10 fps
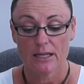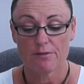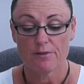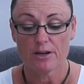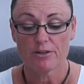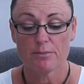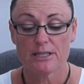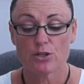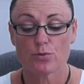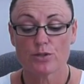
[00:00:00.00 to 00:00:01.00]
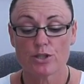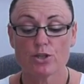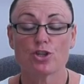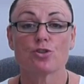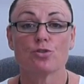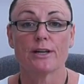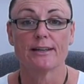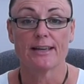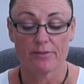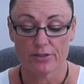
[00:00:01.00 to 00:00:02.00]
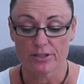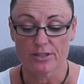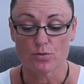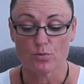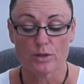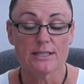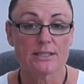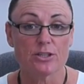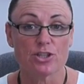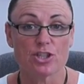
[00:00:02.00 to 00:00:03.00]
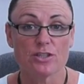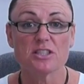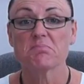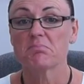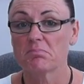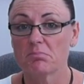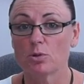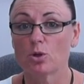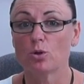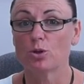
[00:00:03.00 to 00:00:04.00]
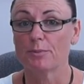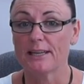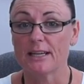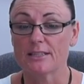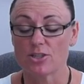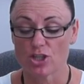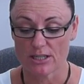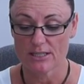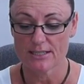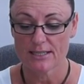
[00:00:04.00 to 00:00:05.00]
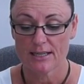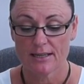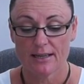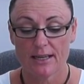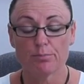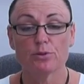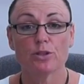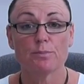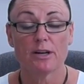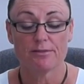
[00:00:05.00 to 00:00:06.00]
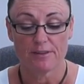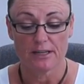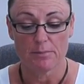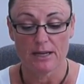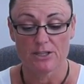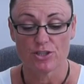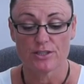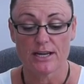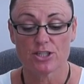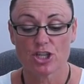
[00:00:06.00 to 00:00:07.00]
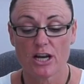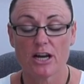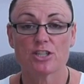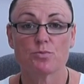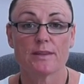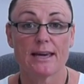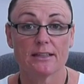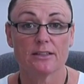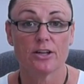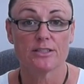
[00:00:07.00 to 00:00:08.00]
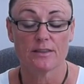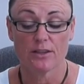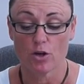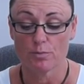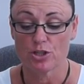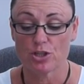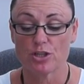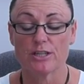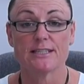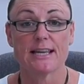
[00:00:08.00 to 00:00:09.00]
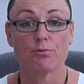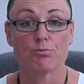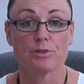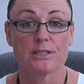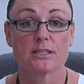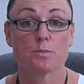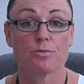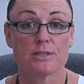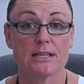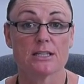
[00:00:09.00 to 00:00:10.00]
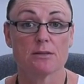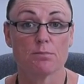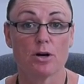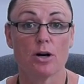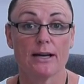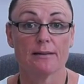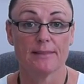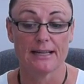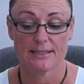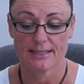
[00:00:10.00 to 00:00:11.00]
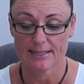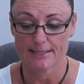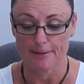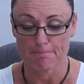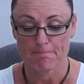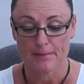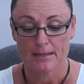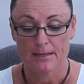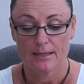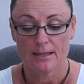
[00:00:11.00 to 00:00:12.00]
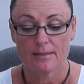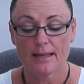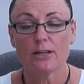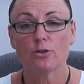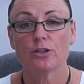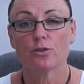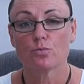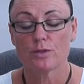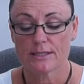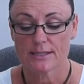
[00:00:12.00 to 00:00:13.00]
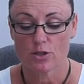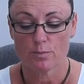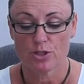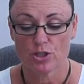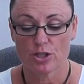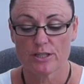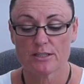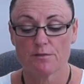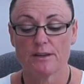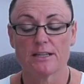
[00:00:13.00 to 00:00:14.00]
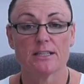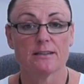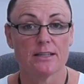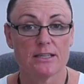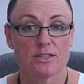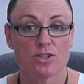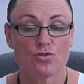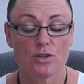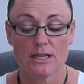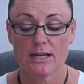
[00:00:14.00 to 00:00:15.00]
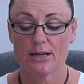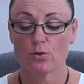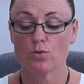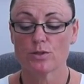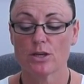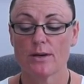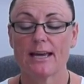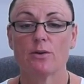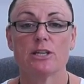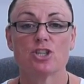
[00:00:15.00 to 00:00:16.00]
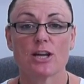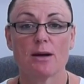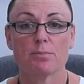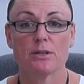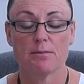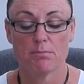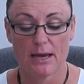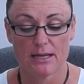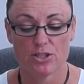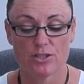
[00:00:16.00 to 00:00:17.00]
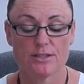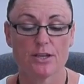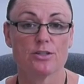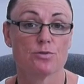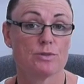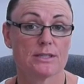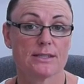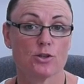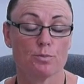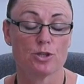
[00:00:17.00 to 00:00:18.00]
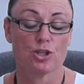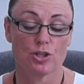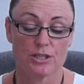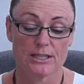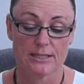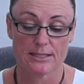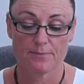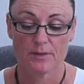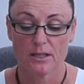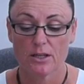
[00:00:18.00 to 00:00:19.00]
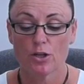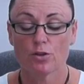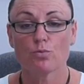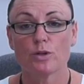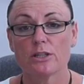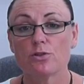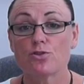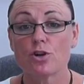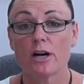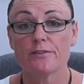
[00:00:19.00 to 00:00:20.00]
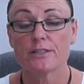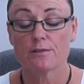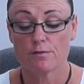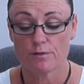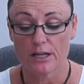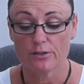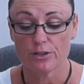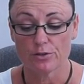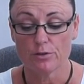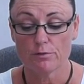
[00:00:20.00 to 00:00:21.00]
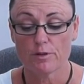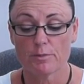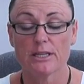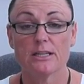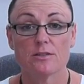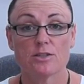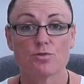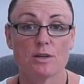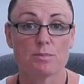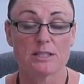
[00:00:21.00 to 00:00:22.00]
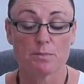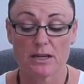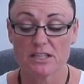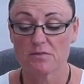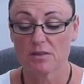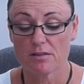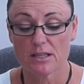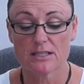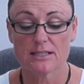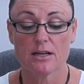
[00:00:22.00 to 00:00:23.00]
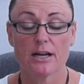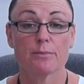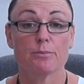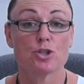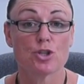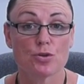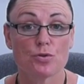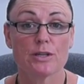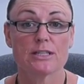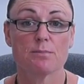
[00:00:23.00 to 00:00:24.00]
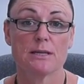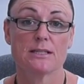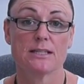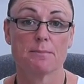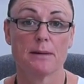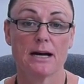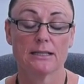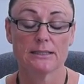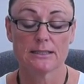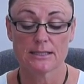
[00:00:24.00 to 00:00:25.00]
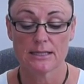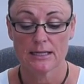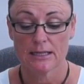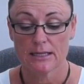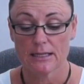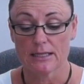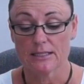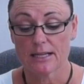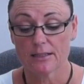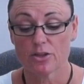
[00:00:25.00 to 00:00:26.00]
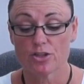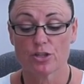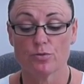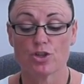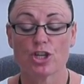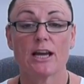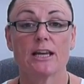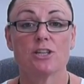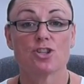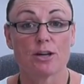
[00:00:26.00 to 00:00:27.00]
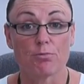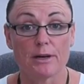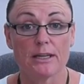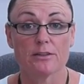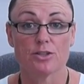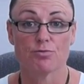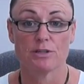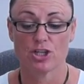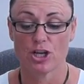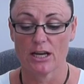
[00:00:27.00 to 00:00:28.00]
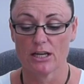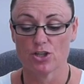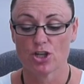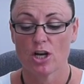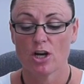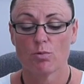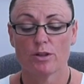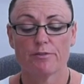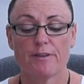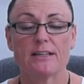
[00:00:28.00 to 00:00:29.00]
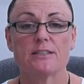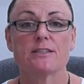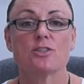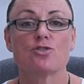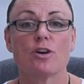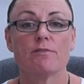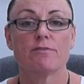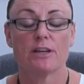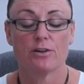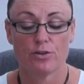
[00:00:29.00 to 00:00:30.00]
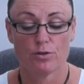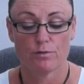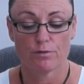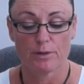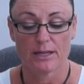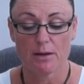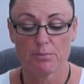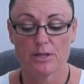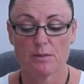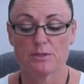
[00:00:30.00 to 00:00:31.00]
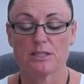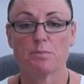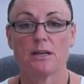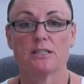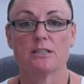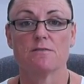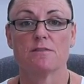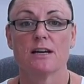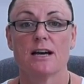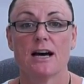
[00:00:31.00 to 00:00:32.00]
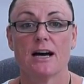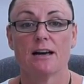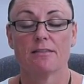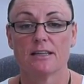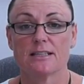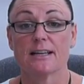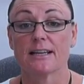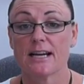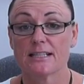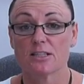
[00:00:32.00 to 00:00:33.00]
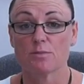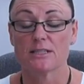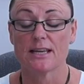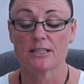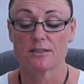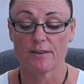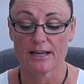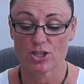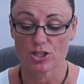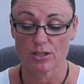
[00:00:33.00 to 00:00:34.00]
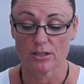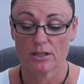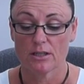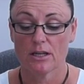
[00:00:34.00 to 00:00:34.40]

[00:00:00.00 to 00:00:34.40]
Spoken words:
Environmental, social and governance researchers, we'll call them ESGs, employed by fund managers are charged with analysing the opportunities and risks presented by that sector. They look at the risks and opportunities affecting the industry and also how each company manages those risks and opportunities. The real drivers of value from an industry perspective are things like maturing domestic markets, technological change and regulatory change, while the factors that drive value from a company perspective are things like customer satisfaction,